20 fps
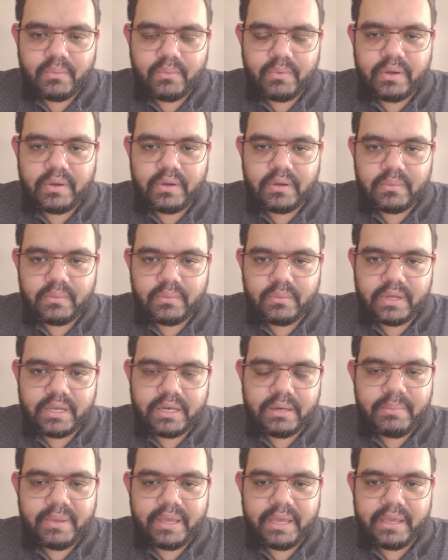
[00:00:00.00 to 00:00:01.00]

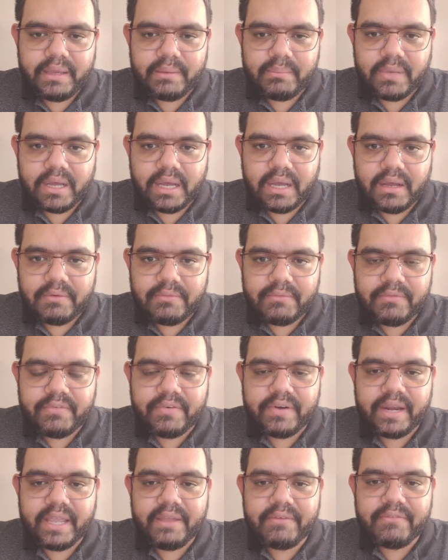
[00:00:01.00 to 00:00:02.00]
will be
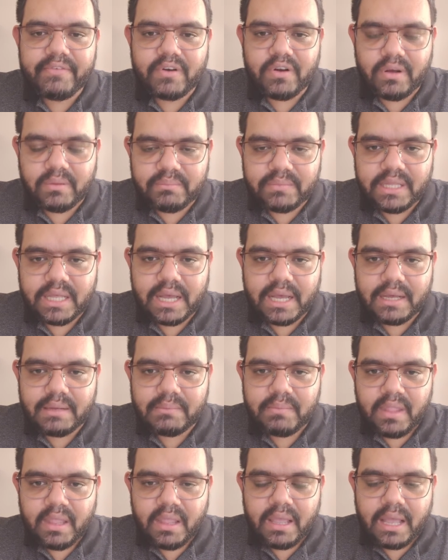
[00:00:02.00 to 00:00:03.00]
free from
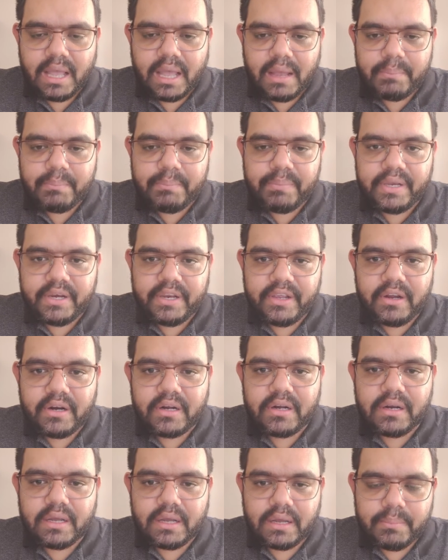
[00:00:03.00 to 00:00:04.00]
the
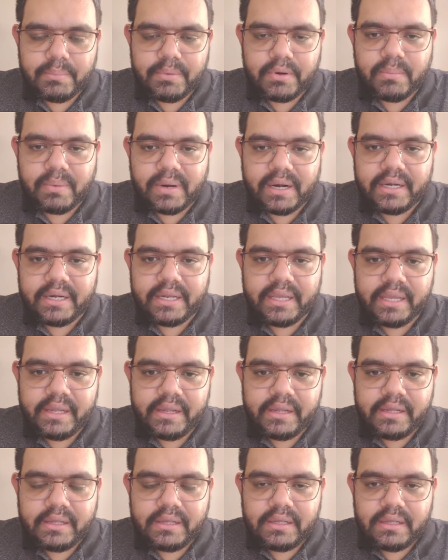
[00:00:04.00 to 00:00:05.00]
period
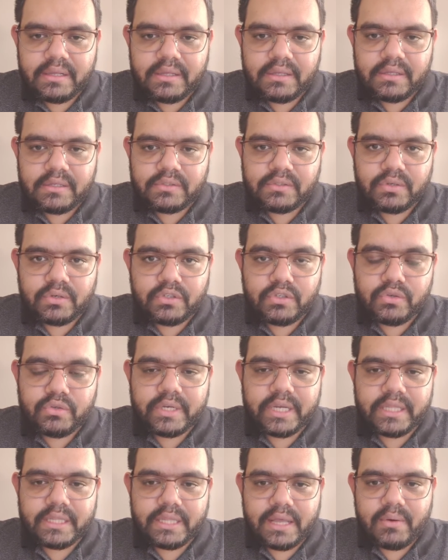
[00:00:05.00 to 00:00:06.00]
poverty. So
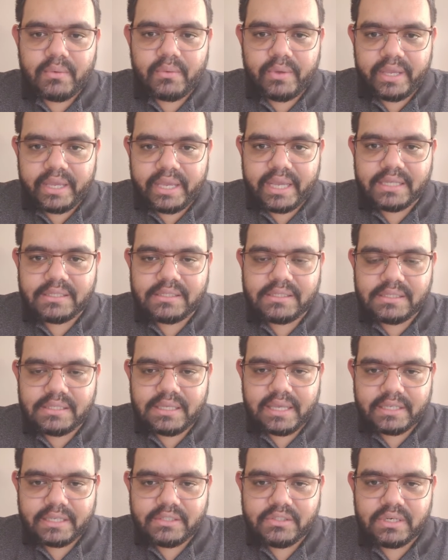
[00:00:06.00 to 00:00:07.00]
together we can
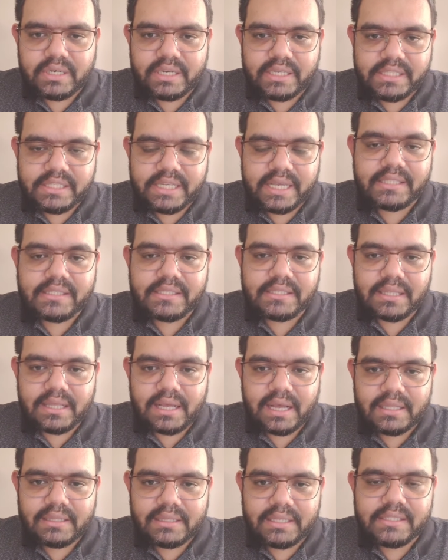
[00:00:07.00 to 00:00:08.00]
actually change
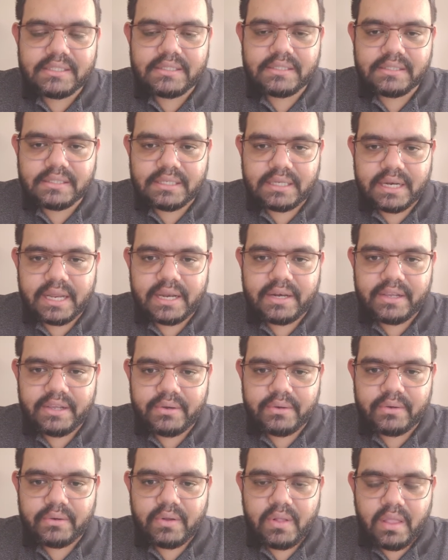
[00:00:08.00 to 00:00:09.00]
this
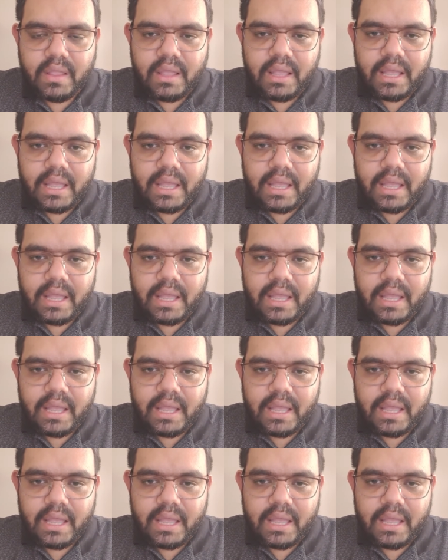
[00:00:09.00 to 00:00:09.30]
scenario